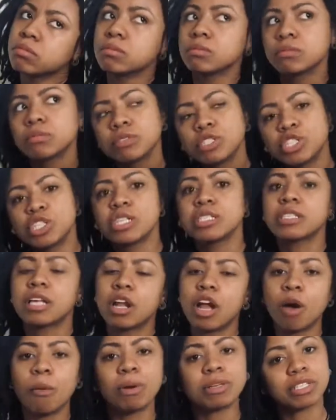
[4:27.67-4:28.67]
she's not
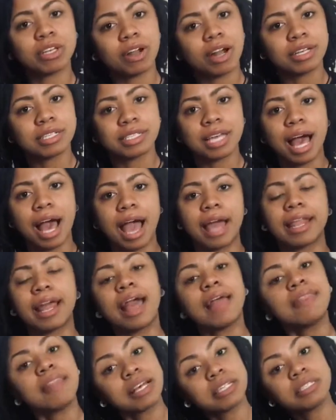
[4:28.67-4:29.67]
always on our side,
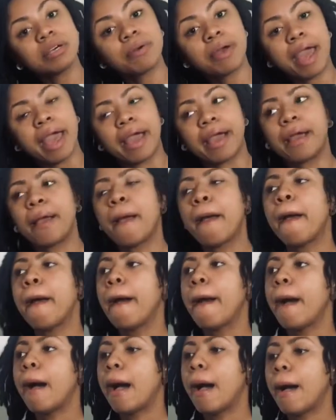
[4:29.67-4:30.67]
and that's okay.
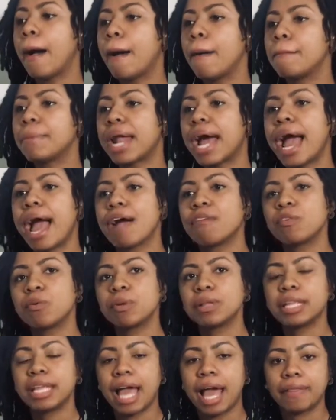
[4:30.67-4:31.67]
But I haven't
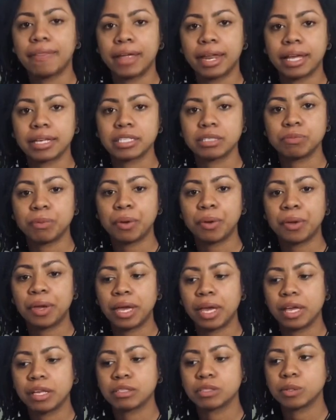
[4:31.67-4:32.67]
really had that
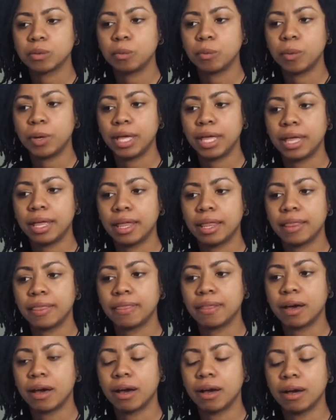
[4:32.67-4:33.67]
experience with
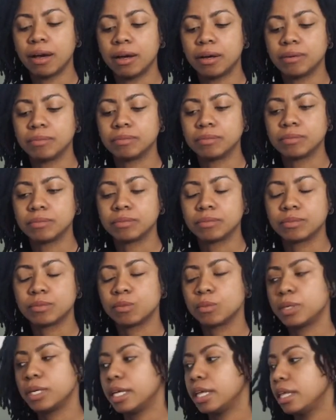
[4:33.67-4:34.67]

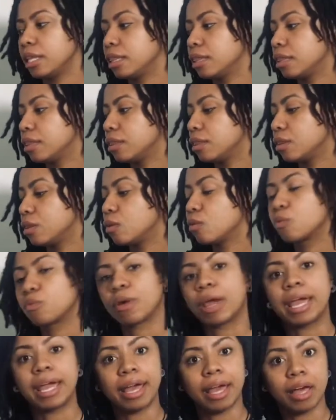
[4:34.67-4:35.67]
Rael.
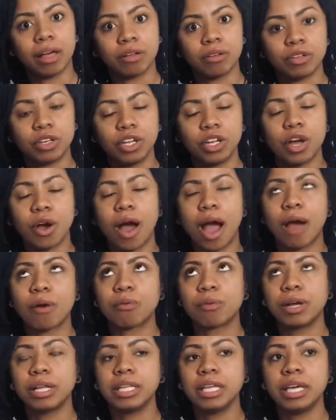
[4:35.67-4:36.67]
You know, I
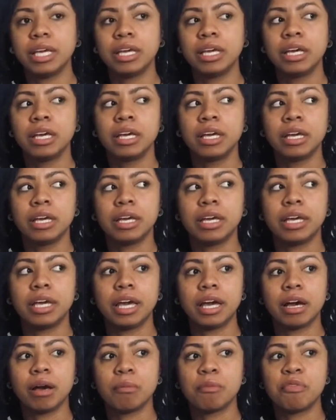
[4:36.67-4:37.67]
really
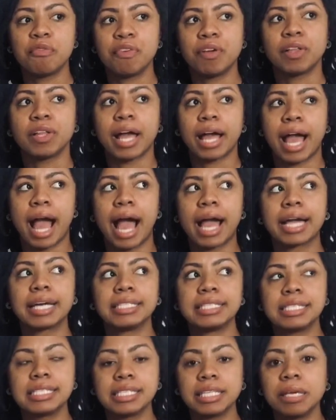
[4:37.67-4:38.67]
feel like I
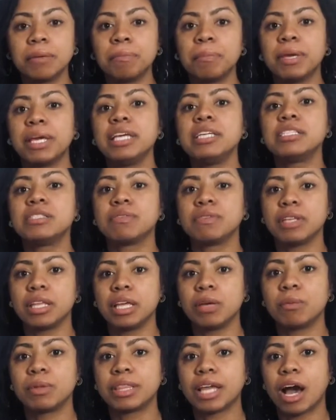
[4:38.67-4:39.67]
can sleep
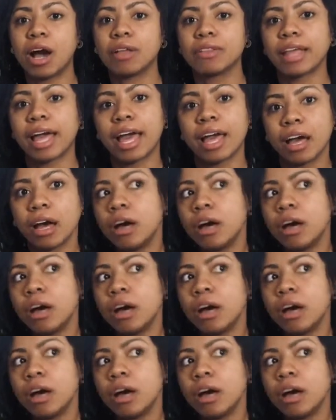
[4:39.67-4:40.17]
peacefully without that,